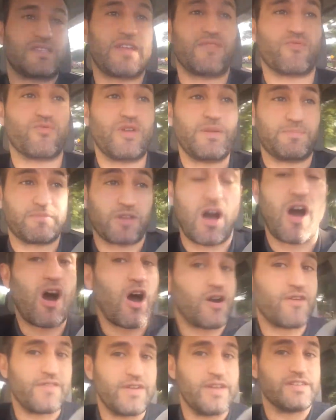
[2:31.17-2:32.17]
they reap the
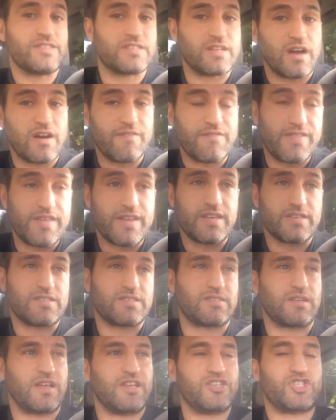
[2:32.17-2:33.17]
harvest of
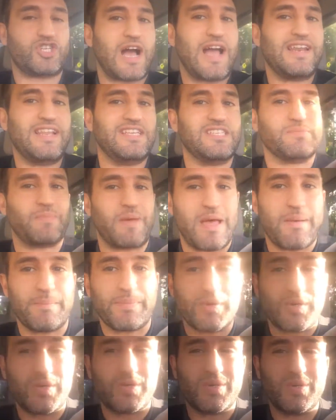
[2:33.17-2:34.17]
this Chinese
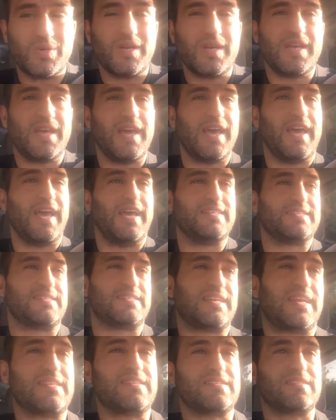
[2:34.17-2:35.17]
bamboo,
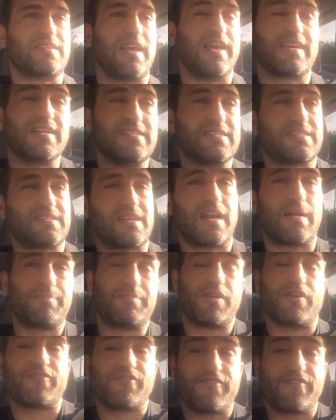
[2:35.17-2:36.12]
it can set up their